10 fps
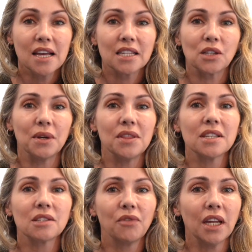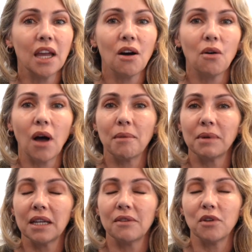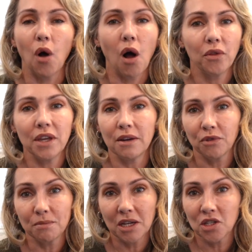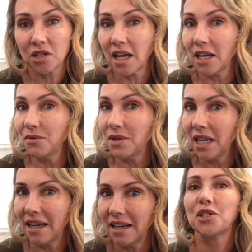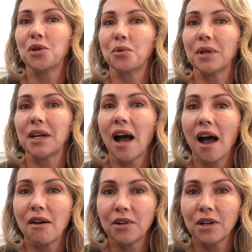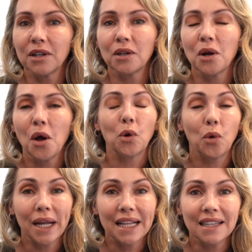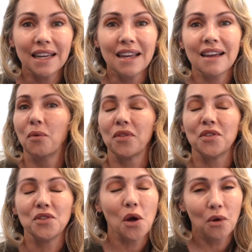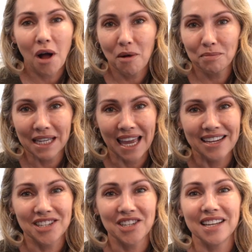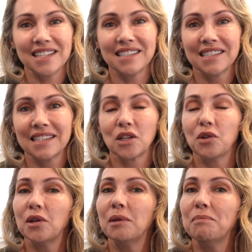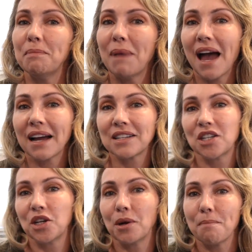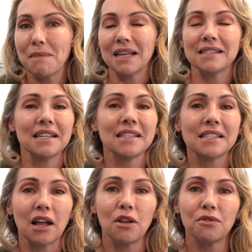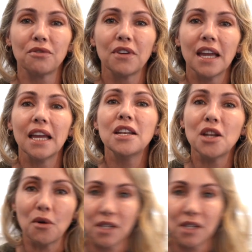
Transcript: So in this video, I'm gonna give you all the information that you need to recover quickly with no complications so you can be back to your amazing self in no